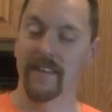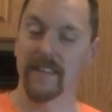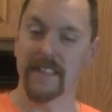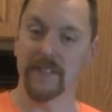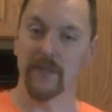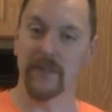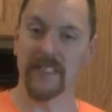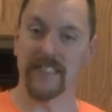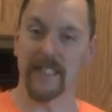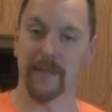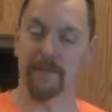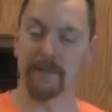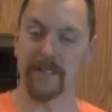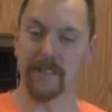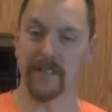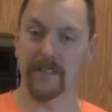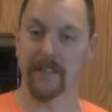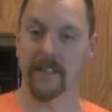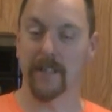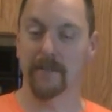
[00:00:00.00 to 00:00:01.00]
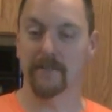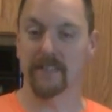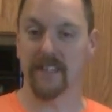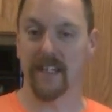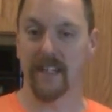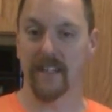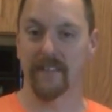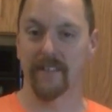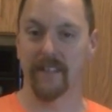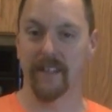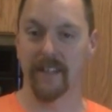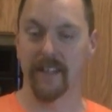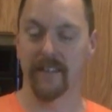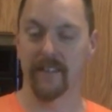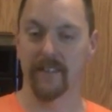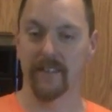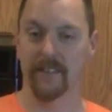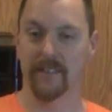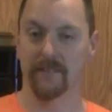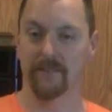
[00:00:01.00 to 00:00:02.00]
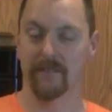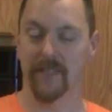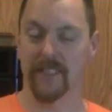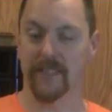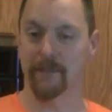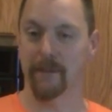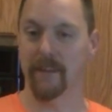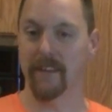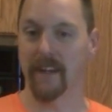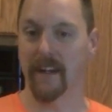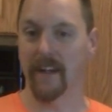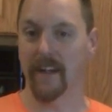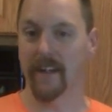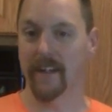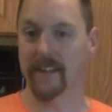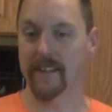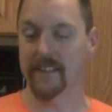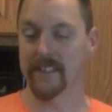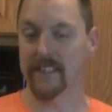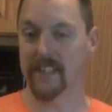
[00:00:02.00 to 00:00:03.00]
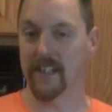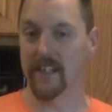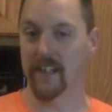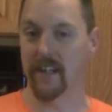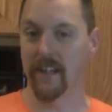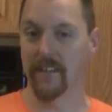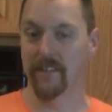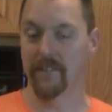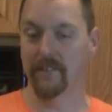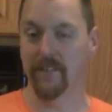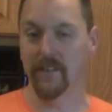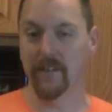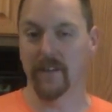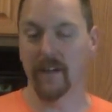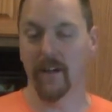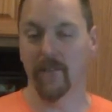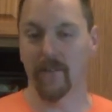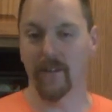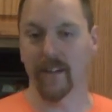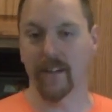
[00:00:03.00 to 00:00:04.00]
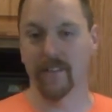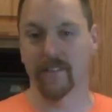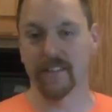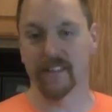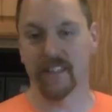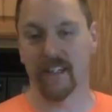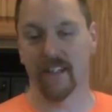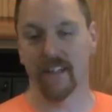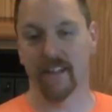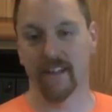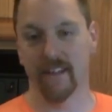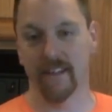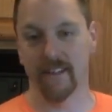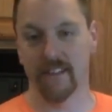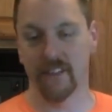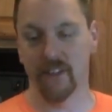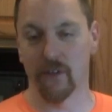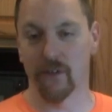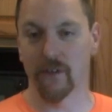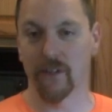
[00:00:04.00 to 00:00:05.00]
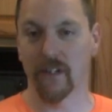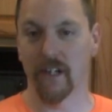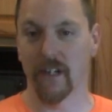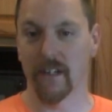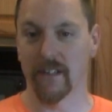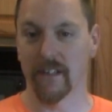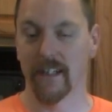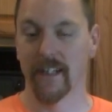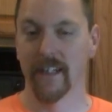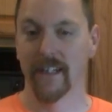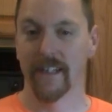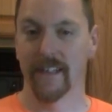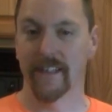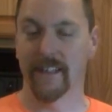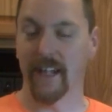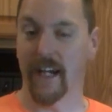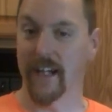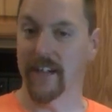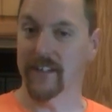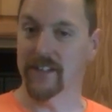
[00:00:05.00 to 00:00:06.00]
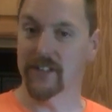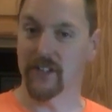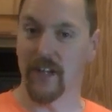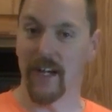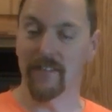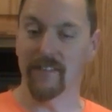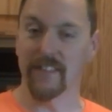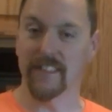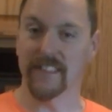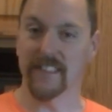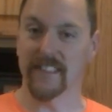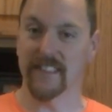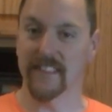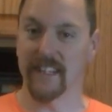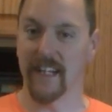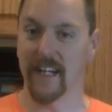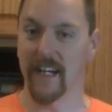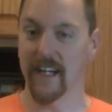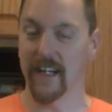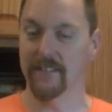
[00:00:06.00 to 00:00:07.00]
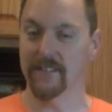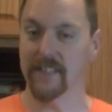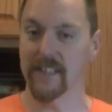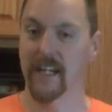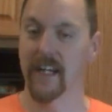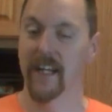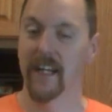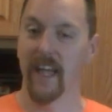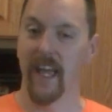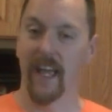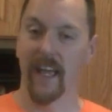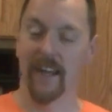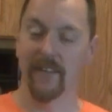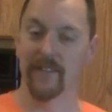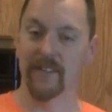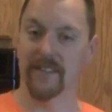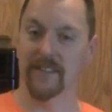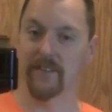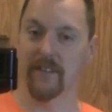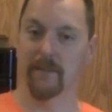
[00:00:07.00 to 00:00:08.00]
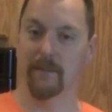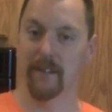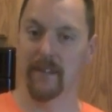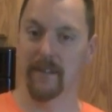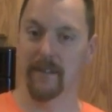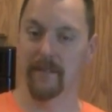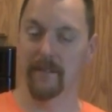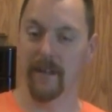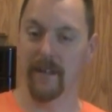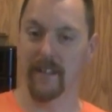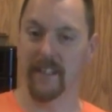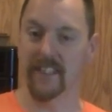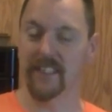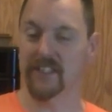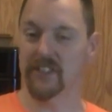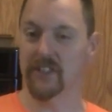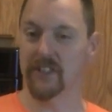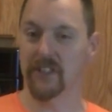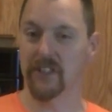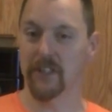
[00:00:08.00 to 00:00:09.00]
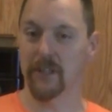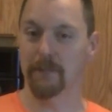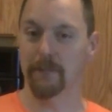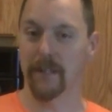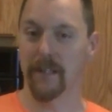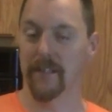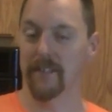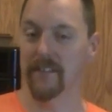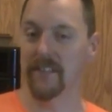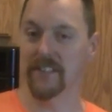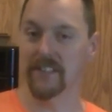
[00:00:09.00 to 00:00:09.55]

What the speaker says: this week's episode comes out of a recipe that I saw on the Food Network. It was on a show called Diner, Drive-Ins, and Dives, and it was from a Eastern European